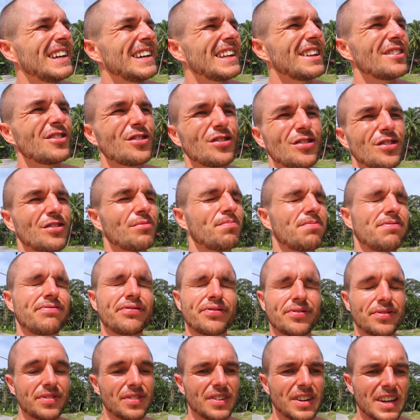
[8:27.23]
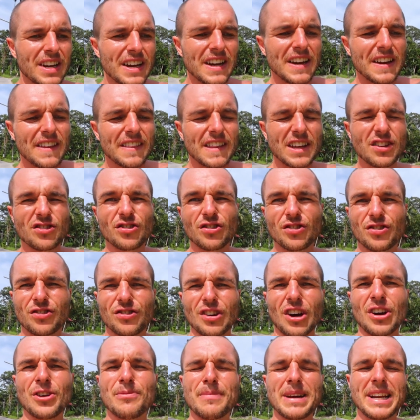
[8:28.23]
There's just
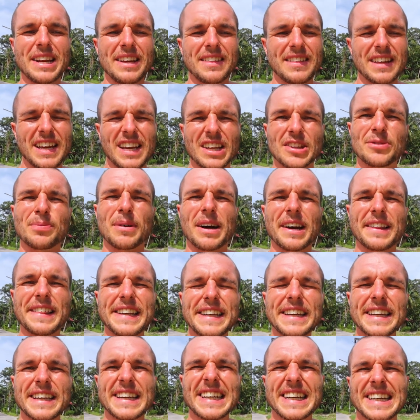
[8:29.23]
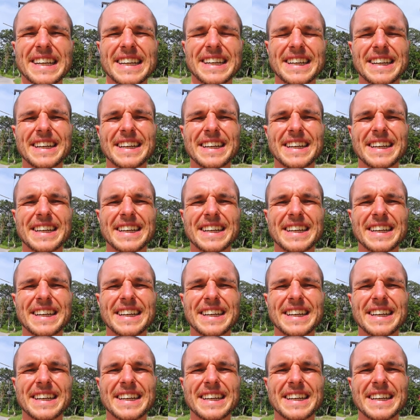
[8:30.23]
so many things, but I think